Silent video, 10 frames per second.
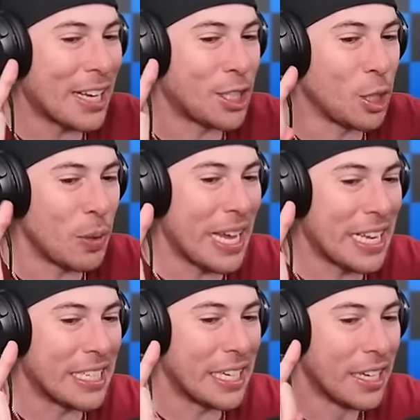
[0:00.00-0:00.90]
too
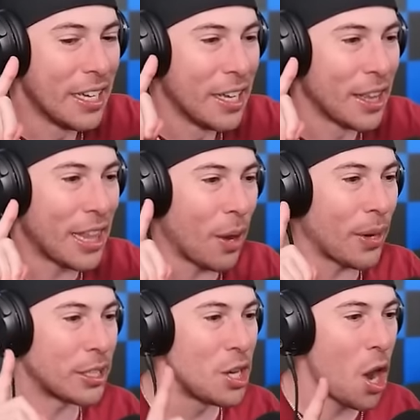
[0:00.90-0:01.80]
easy. There
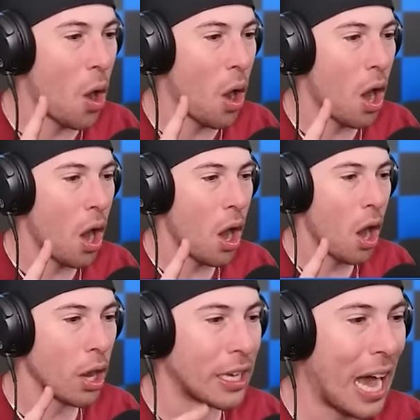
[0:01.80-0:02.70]
is no...
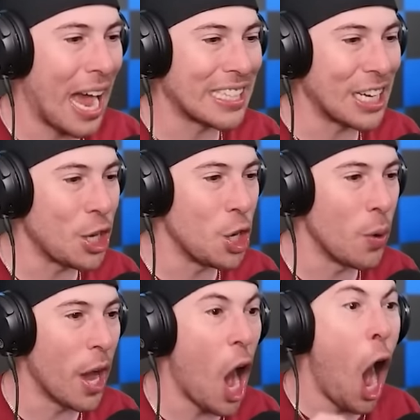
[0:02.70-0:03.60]
Guys, I knew
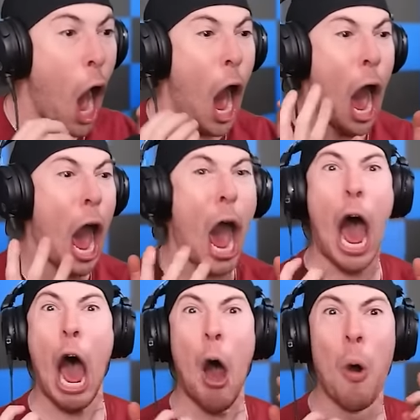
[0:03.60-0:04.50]
it. Oh!
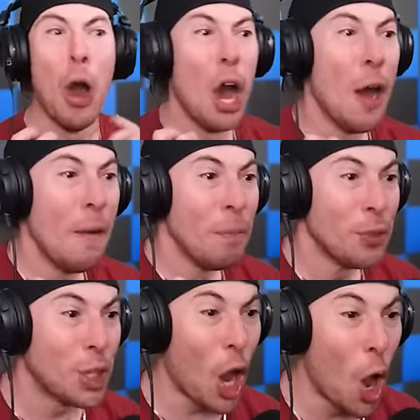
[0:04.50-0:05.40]

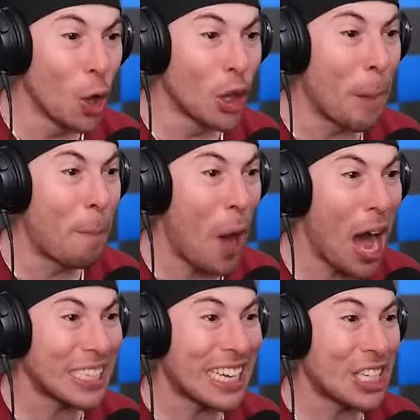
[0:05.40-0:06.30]
Dude, the
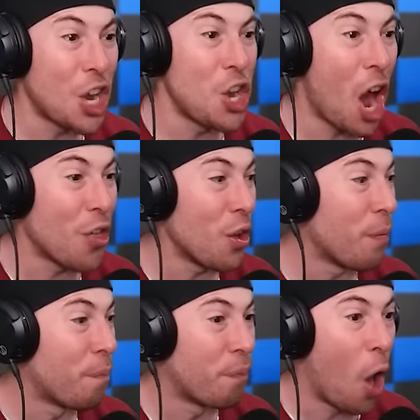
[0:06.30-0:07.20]
boss has another...
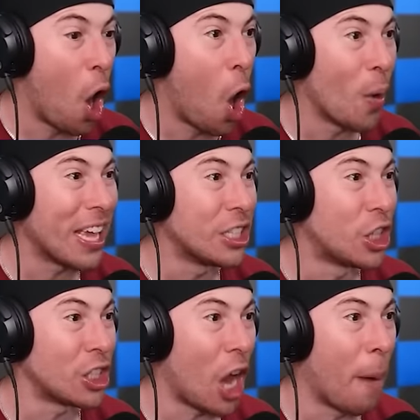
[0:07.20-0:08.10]
Oh, he's
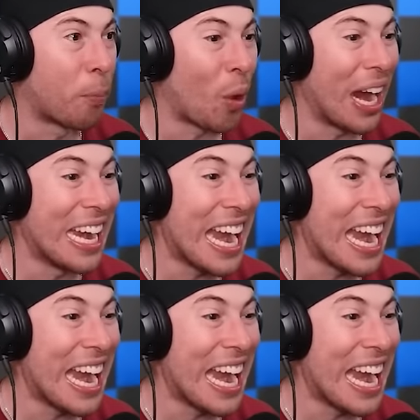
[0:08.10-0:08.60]
just upgraded,